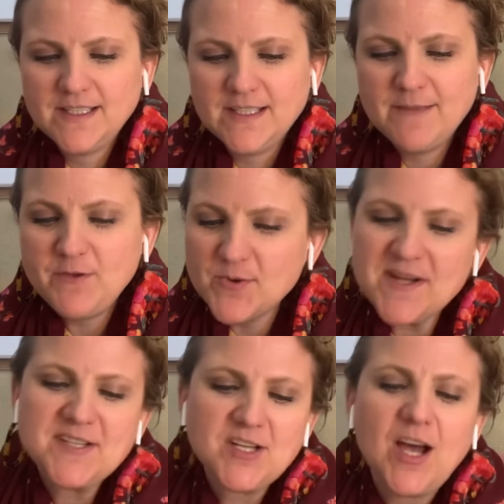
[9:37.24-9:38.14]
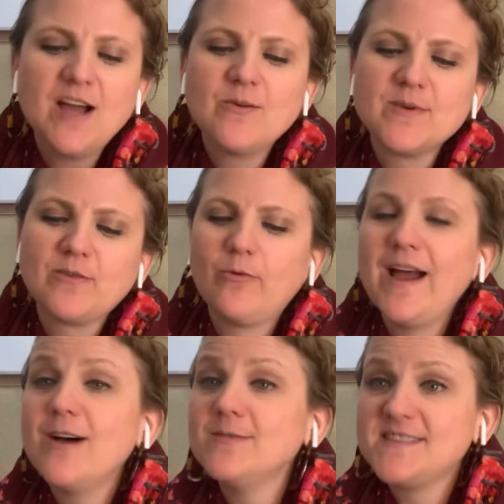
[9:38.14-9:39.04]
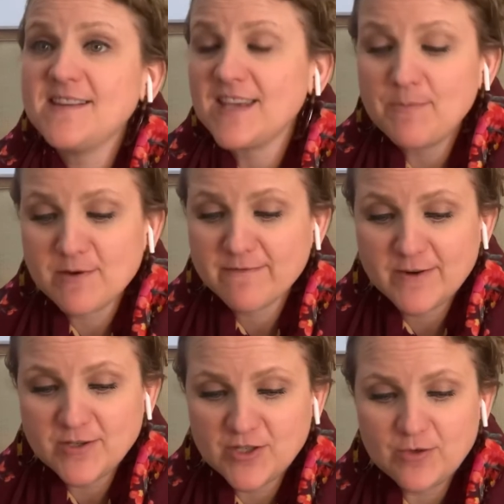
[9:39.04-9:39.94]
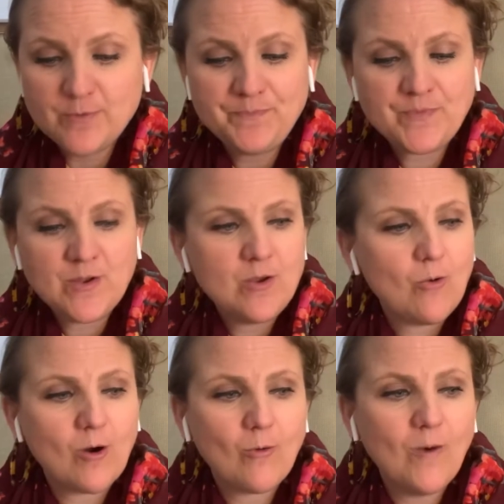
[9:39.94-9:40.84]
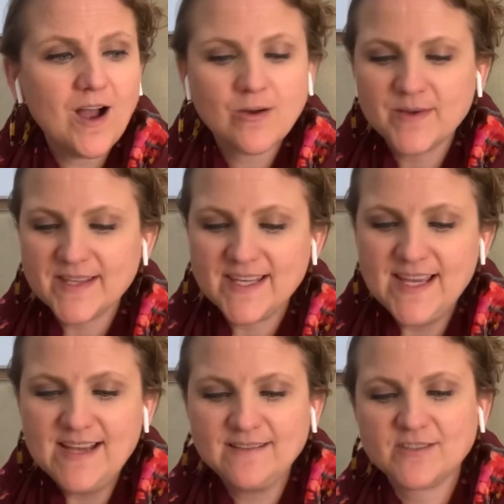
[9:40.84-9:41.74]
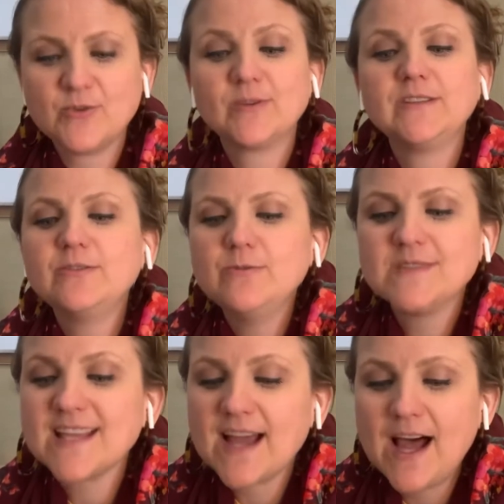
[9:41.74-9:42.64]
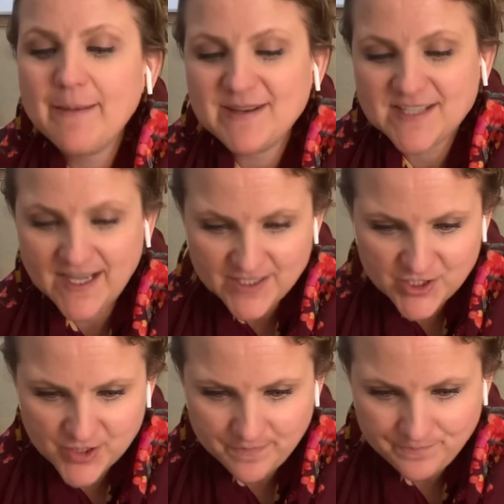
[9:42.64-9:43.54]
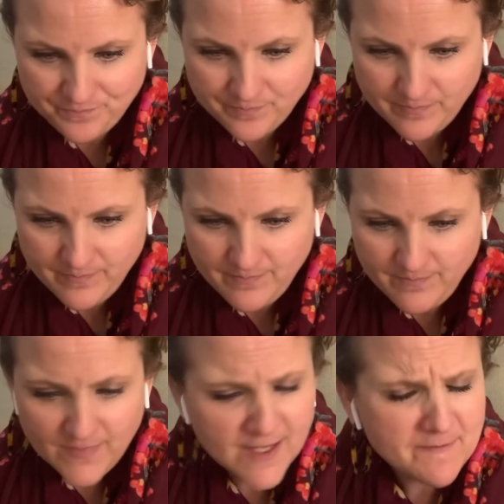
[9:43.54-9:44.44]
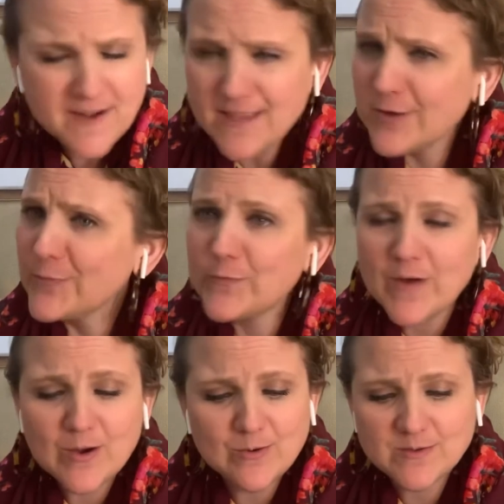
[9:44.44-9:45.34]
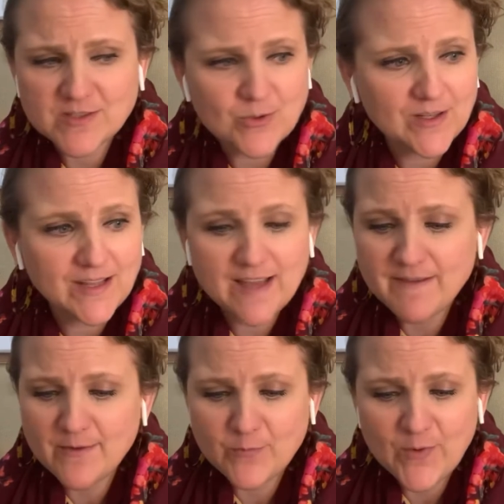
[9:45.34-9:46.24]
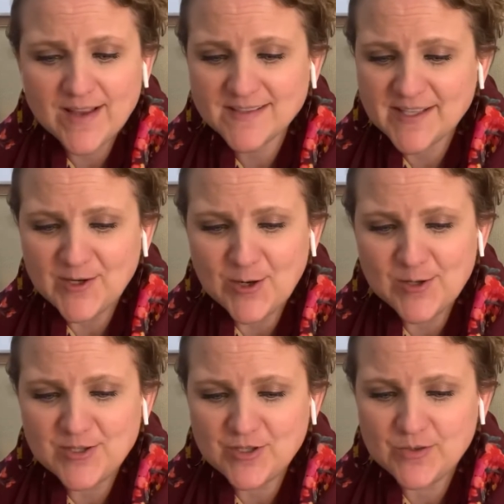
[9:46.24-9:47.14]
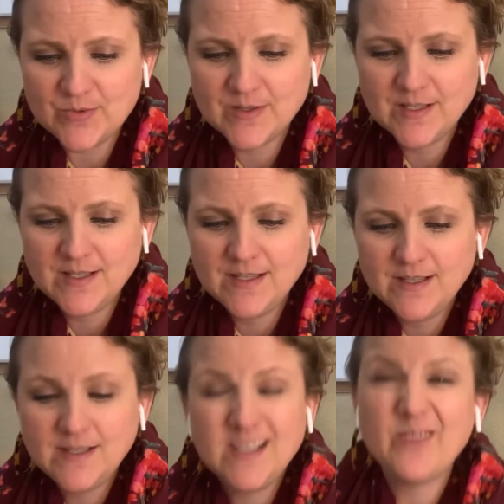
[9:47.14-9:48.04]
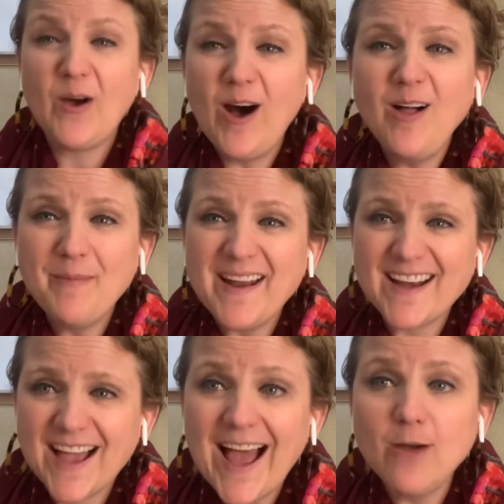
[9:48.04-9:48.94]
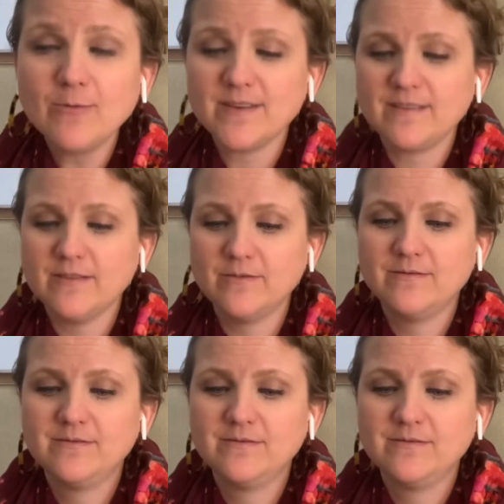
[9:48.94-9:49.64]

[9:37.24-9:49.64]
If you can talk with crowds and keep your virtue, or walk with kings nor lose the common touch, if neither foes nor loving friends can hurt you, if all men count with you,